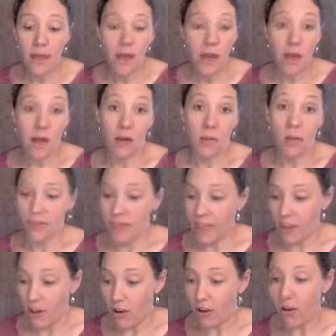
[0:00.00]
what
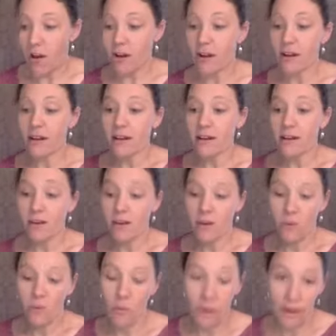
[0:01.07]
they are,
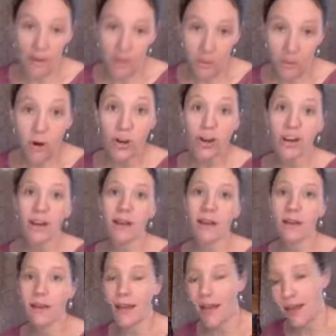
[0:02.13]
why do they work,
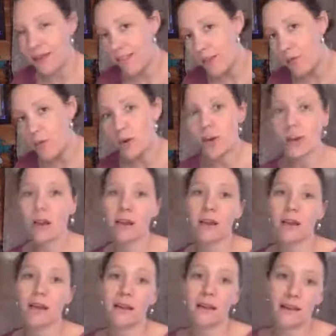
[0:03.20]
how do they work,
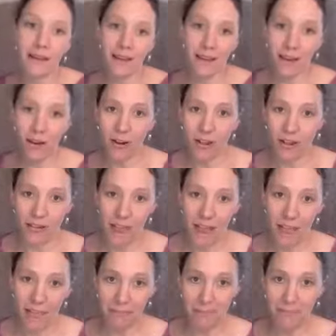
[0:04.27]
and all of
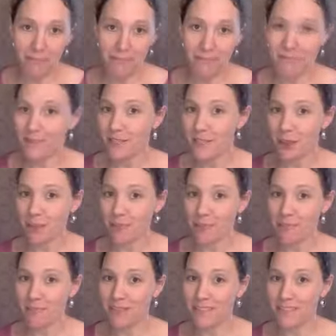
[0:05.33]
that. So
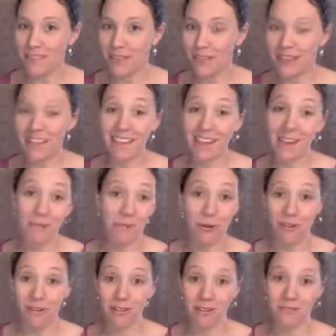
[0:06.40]
and then
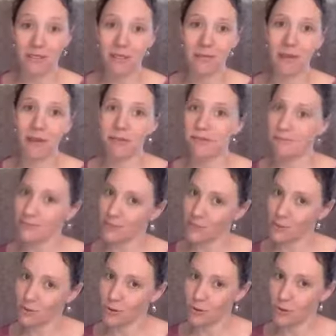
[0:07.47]
we'll talk about
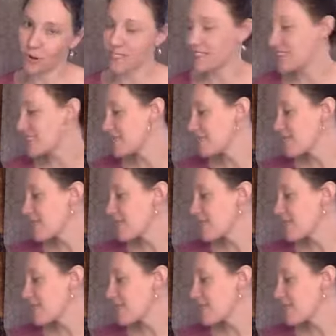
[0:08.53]
door prizes.